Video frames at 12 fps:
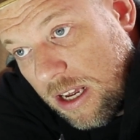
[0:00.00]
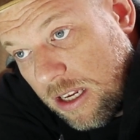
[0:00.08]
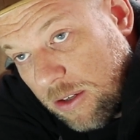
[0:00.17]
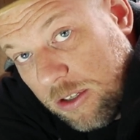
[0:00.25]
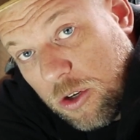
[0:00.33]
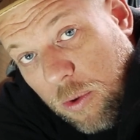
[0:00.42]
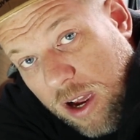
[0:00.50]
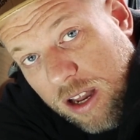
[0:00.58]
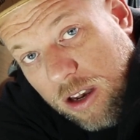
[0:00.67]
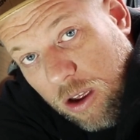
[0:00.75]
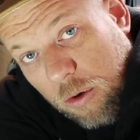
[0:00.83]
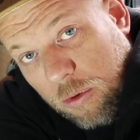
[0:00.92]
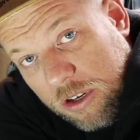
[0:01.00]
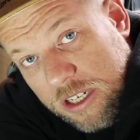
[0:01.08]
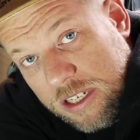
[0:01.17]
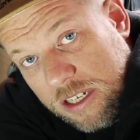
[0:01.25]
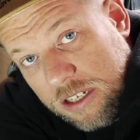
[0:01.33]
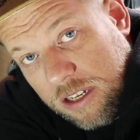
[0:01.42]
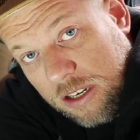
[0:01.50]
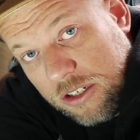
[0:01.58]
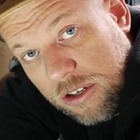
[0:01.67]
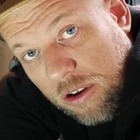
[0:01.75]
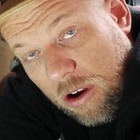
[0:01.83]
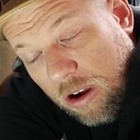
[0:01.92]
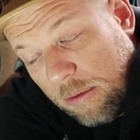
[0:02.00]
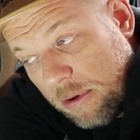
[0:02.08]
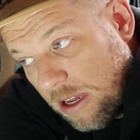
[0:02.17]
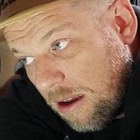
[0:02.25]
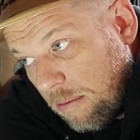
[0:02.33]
so it's quite a low wattage induction hob.